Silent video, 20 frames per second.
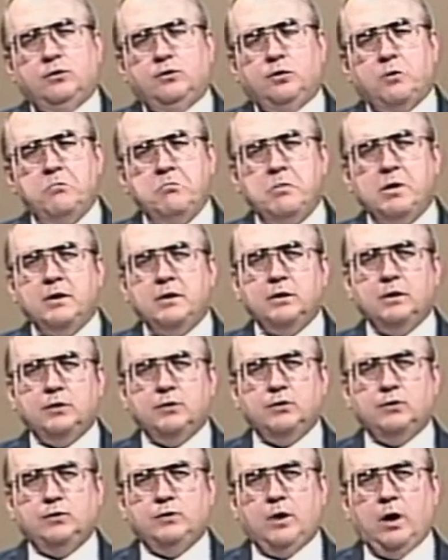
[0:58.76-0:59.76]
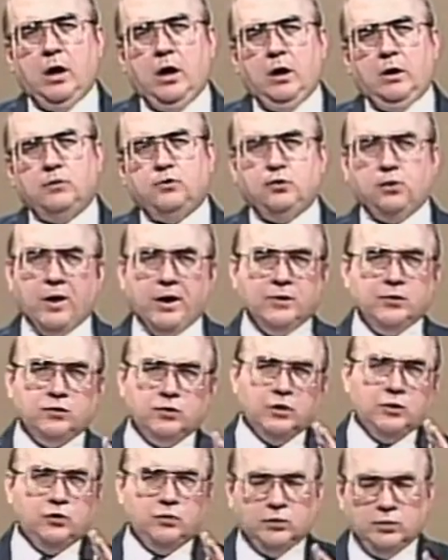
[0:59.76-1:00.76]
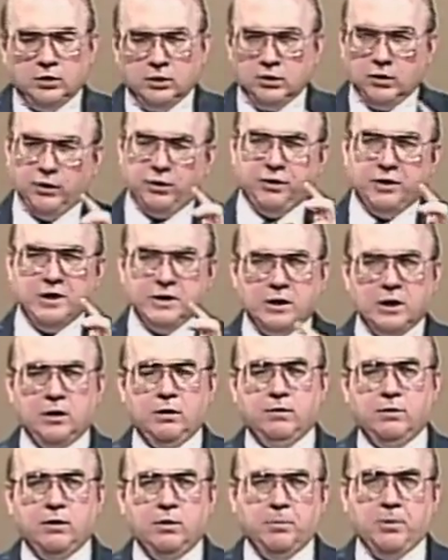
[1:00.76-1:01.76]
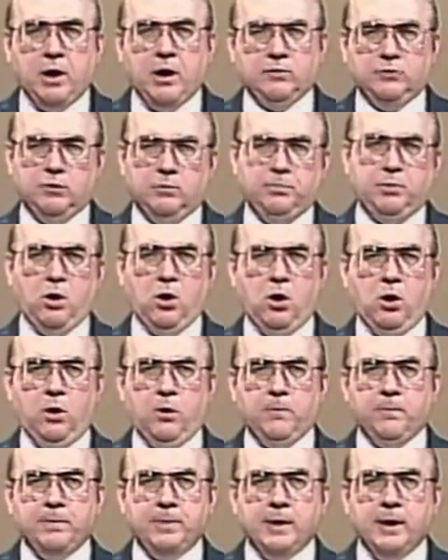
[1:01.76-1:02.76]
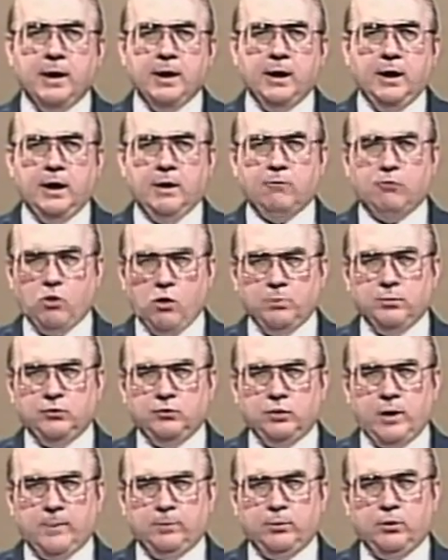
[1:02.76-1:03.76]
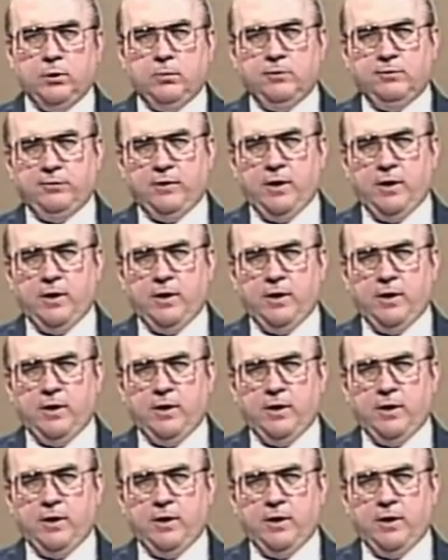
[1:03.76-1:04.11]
a tremendous uh, transition in the thinking of the Apostle Paul in Romans chapter number